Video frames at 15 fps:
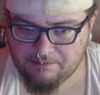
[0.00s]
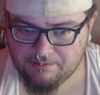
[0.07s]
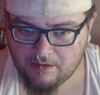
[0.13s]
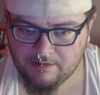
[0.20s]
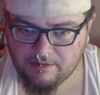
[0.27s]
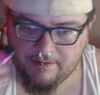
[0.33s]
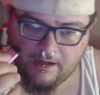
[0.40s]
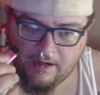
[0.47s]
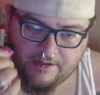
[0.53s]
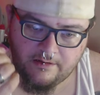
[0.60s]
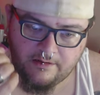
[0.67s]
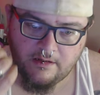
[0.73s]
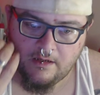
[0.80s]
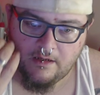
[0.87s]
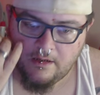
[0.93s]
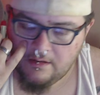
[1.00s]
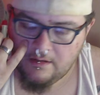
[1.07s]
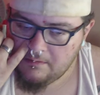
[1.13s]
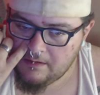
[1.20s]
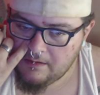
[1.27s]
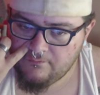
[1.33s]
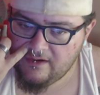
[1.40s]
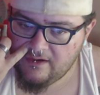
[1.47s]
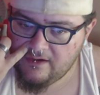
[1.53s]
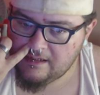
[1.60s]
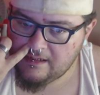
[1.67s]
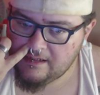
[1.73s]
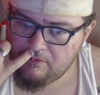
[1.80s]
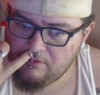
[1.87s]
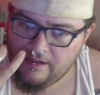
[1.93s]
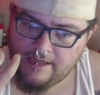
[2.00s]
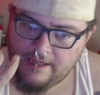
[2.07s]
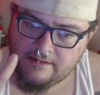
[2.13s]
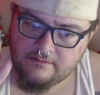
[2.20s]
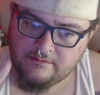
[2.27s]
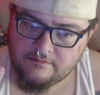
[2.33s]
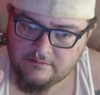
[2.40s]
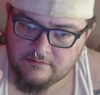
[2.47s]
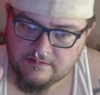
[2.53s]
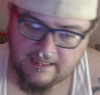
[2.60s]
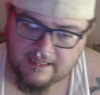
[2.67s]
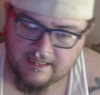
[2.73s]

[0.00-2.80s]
Filed a complaint. They came and searched out my place. They